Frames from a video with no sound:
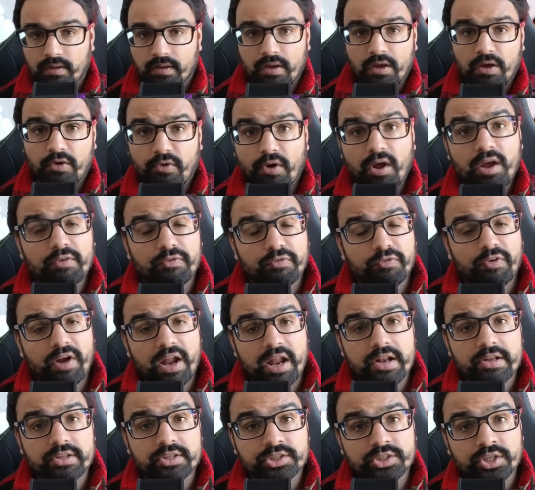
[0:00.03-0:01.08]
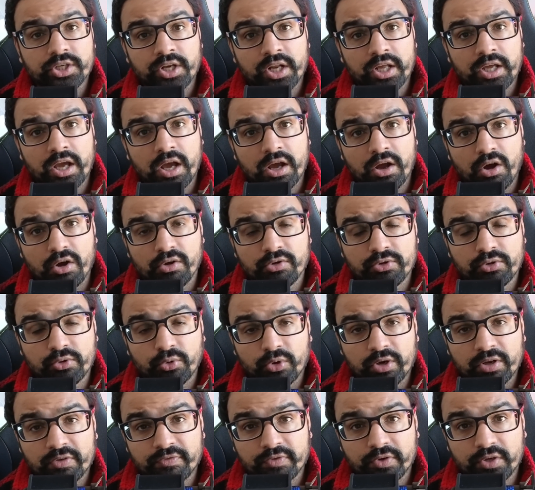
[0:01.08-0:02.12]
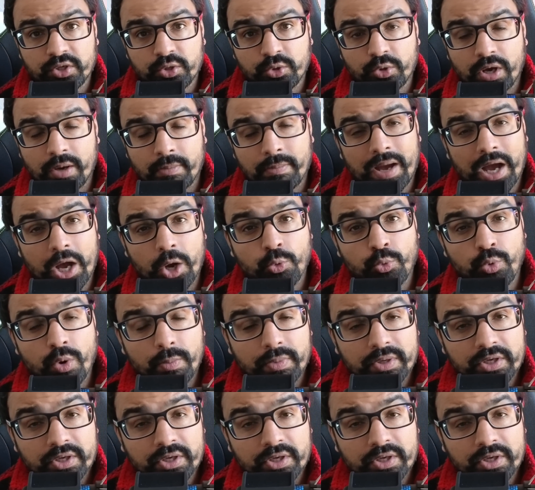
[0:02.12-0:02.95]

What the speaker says: Right, friends, today I got a story for you about a woman